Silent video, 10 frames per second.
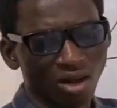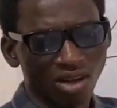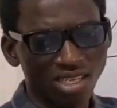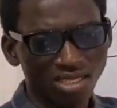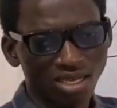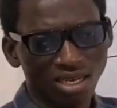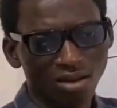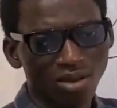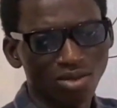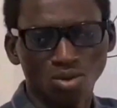our
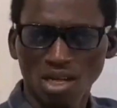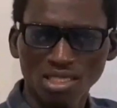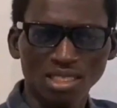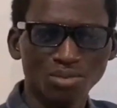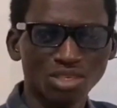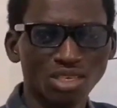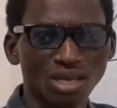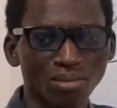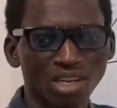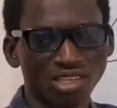Instagram handle at
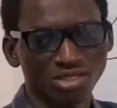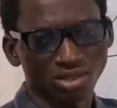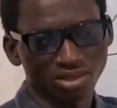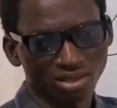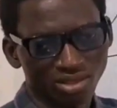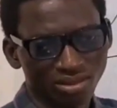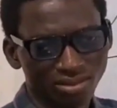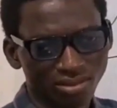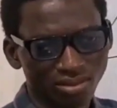ABKM Lectures.